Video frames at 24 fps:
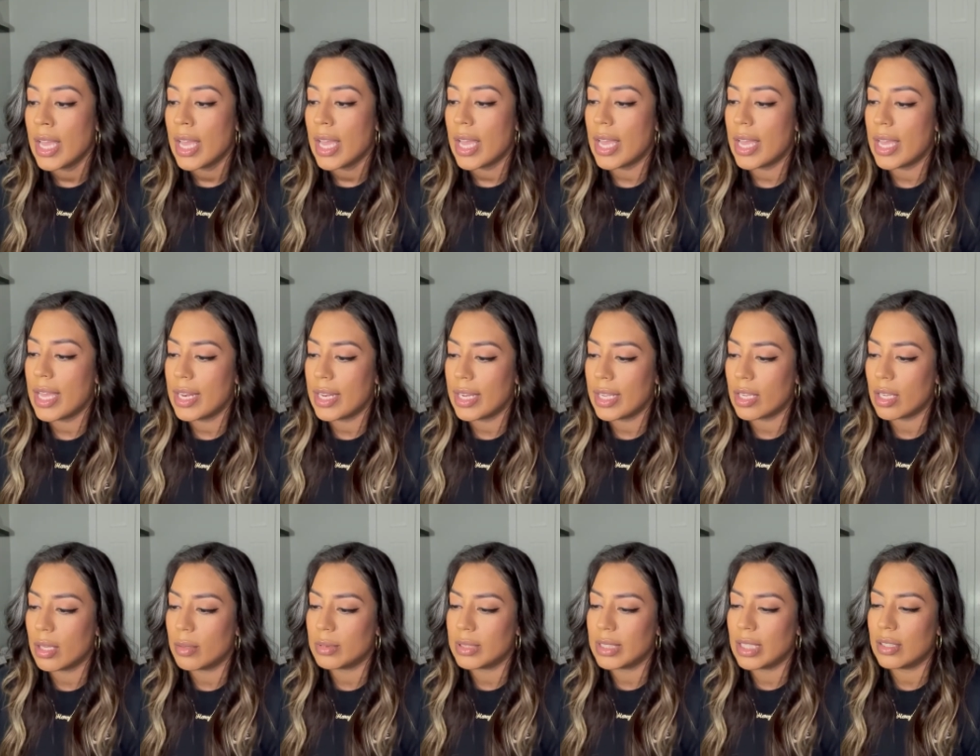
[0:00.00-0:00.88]
and it
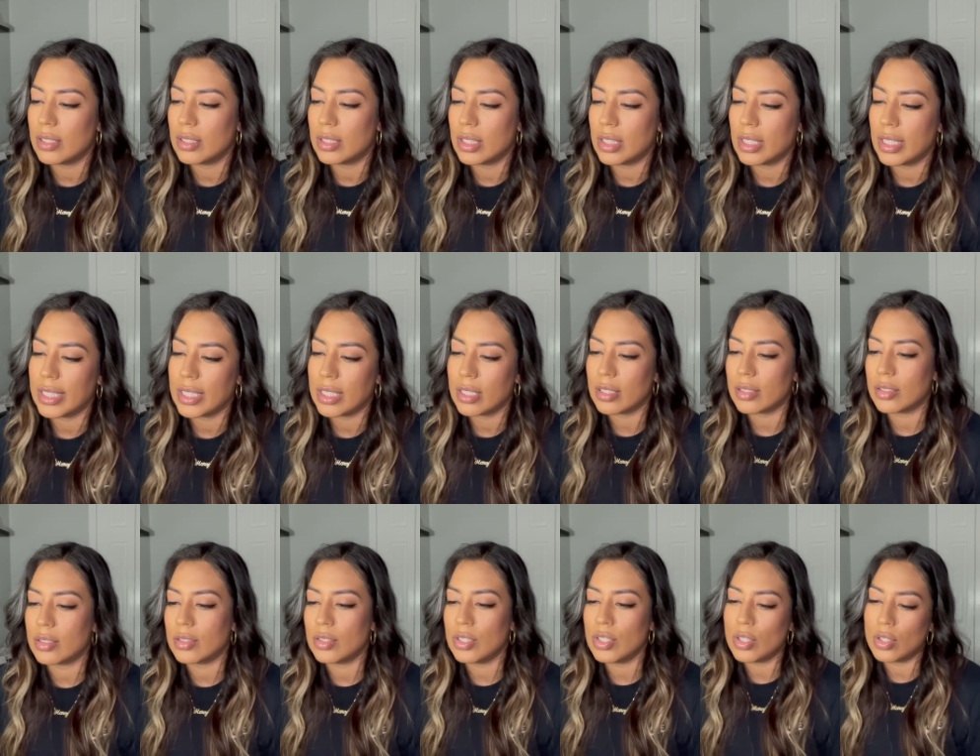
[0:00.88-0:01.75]
comes down to
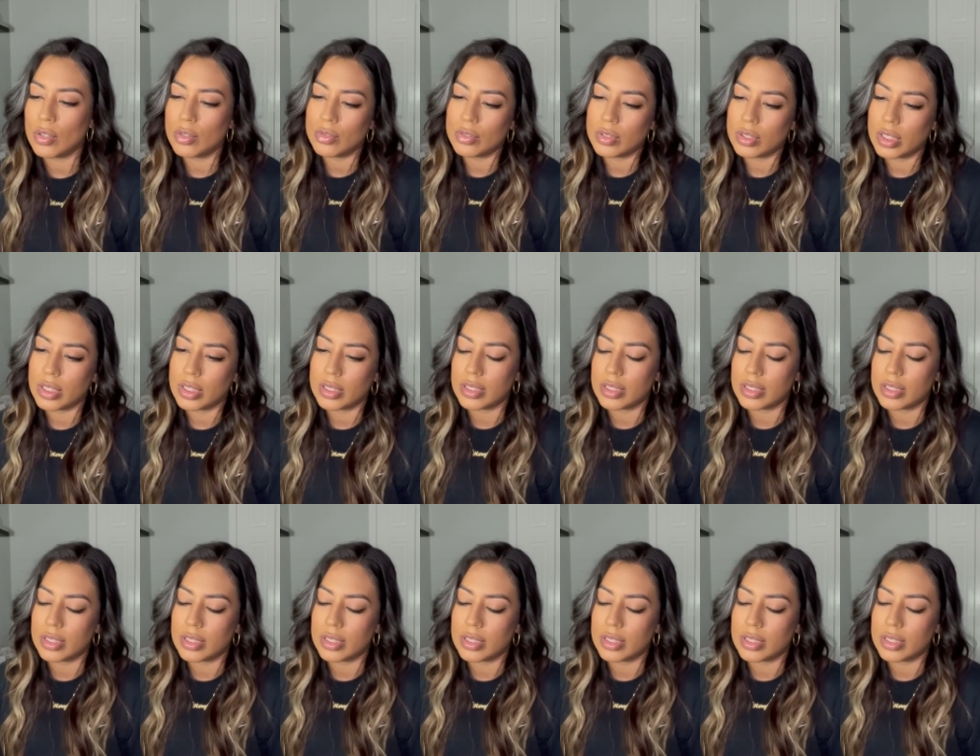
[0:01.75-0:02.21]
like you know the